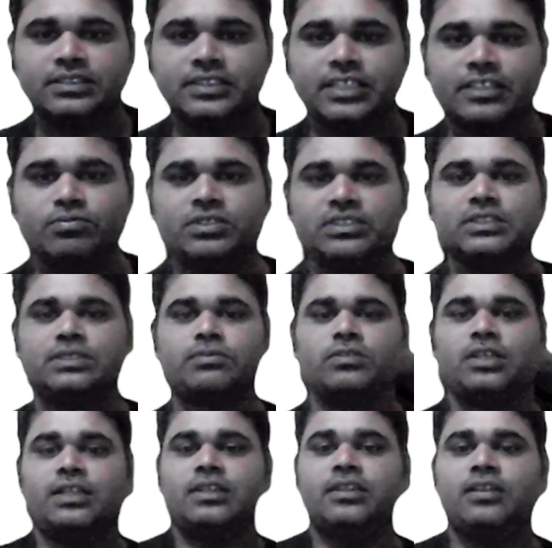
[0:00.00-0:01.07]
That means
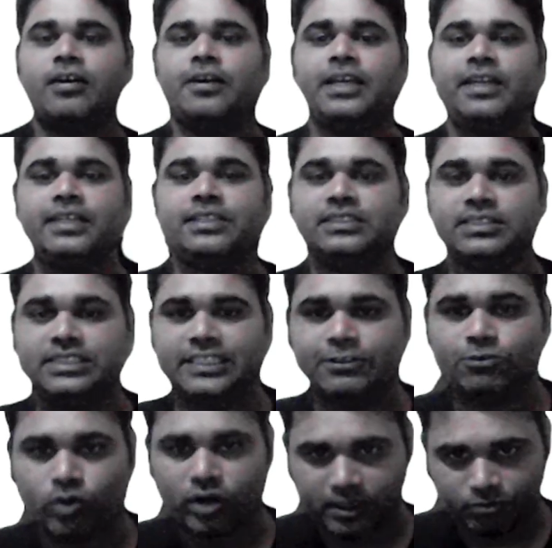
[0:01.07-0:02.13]
in the
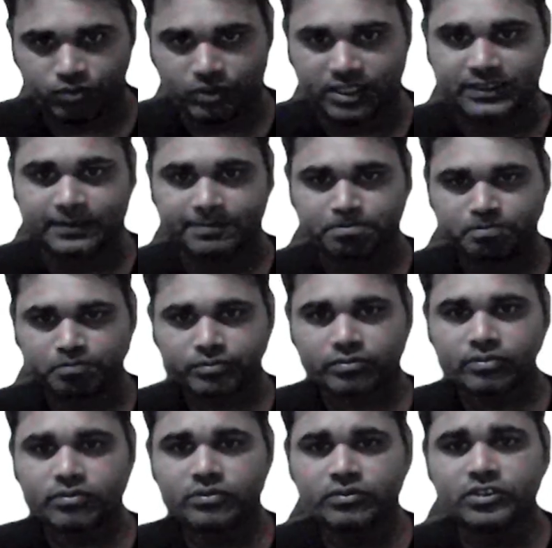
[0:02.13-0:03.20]
G1 phase,
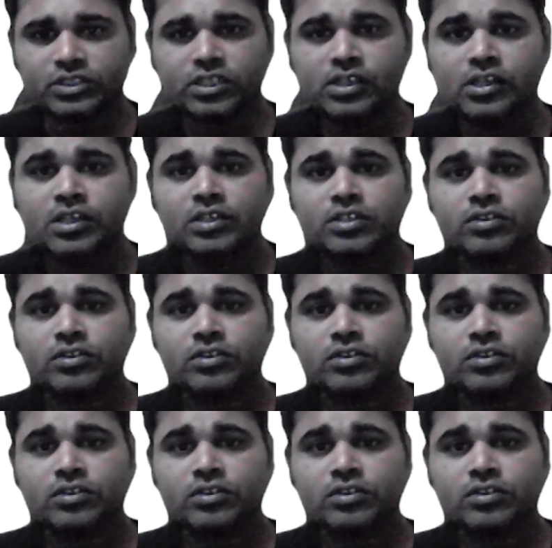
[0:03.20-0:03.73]
the